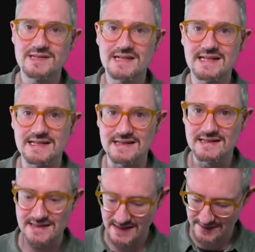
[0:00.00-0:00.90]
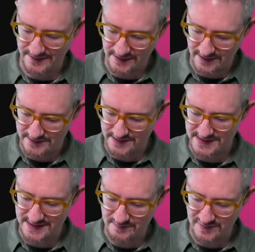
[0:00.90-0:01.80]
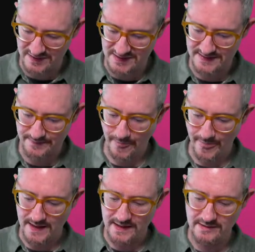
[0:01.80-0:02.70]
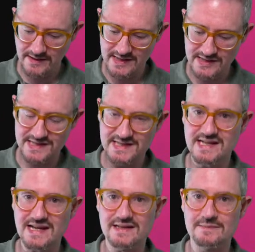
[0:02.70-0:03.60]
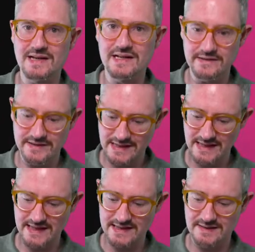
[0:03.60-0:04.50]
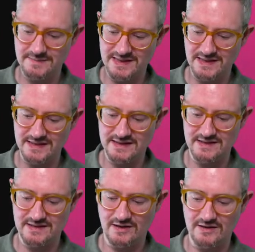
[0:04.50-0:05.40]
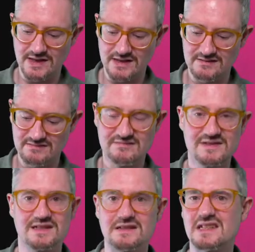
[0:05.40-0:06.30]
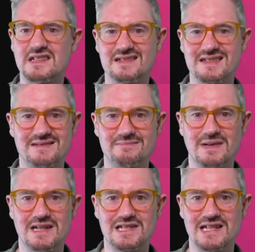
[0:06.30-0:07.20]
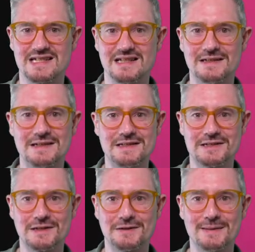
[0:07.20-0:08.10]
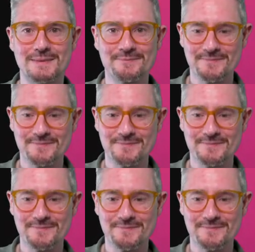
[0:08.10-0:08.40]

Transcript: to settings, if you go to symbols, you can actually set the menu delay to be like just longer, so that it's much less likely to show up.